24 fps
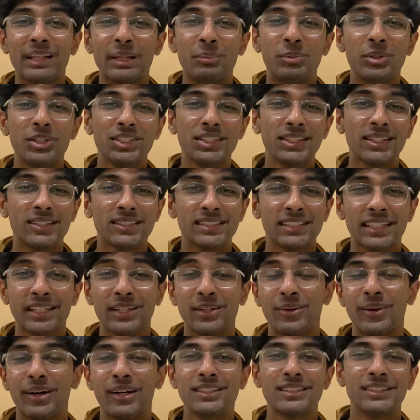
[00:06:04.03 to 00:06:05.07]
I appreciate y'all sticking
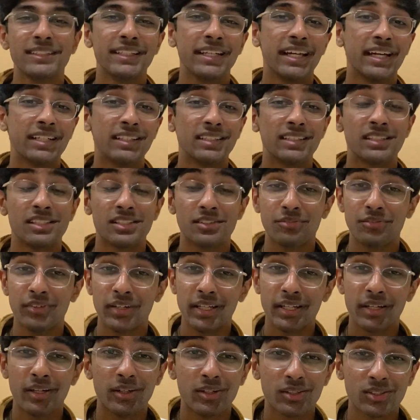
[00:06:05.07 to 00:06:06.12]
around to the end of this
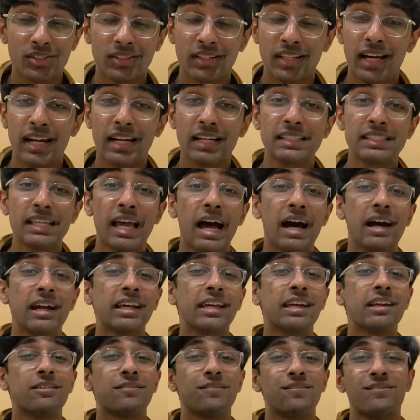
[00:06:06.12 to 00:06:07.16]
video. So that is how to
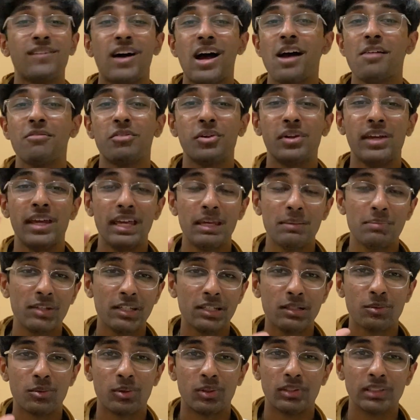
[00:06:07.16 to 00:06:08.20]
get a 5 on AP
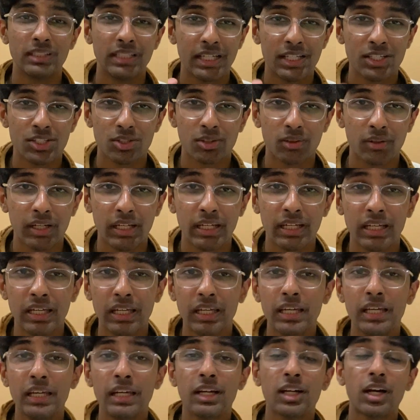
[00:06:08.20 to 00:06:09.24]
World History.
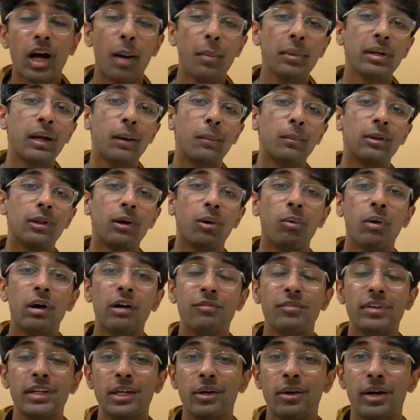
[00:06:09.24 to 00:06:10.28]
Comment down below
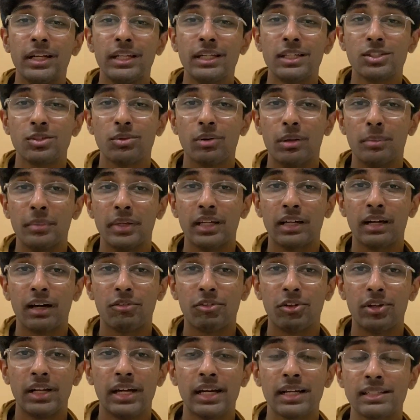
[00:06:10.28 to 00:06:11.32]
what video ideas you want me to
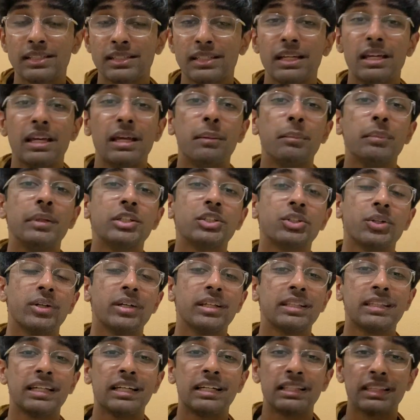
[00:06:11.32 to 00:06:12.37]
cover next. Be sure to
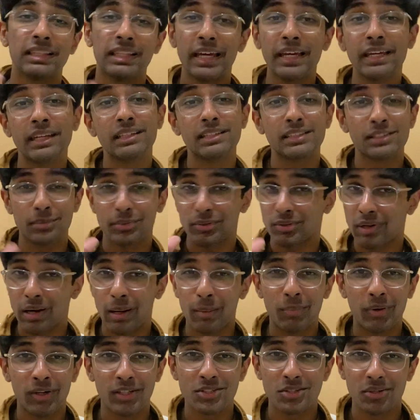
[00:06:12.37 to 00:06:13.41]
hit that like and
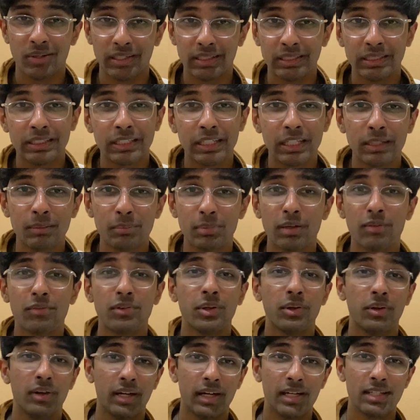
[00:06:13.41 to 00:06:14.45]
subscribe button so I can keep
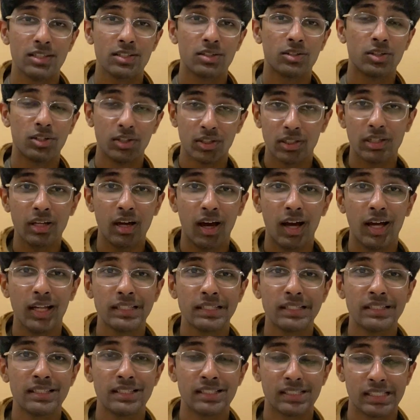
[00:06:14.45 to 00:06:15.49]
giving you guys good
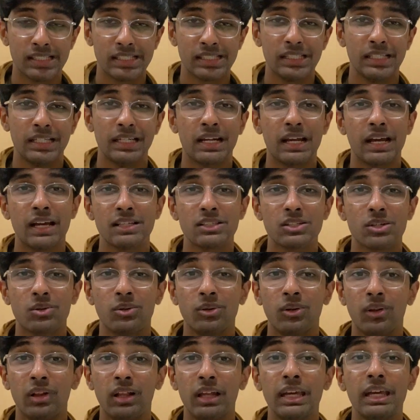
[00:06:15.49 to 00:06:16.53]
content to succeed in high
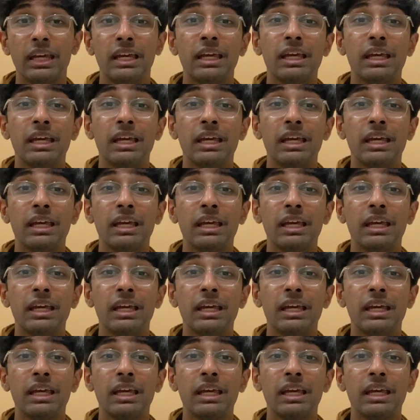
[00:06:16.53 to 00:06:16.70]
school.